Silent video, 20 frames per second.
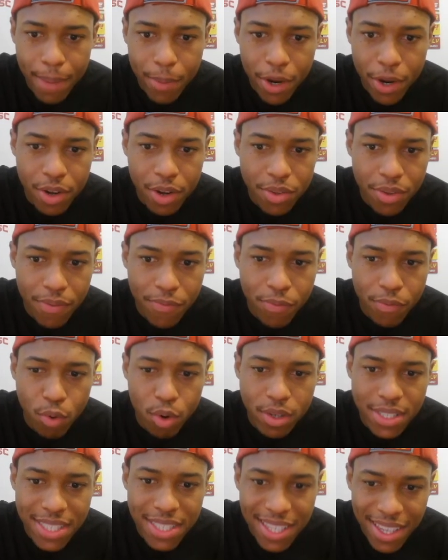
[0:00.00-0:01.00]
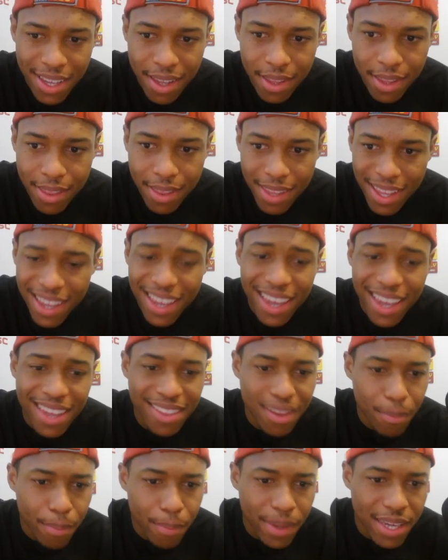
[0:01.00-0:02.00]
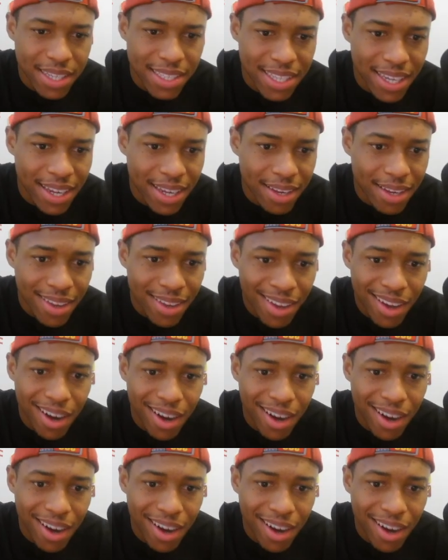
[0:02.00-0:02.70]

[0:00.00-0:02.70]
currently 14th in the Big 10,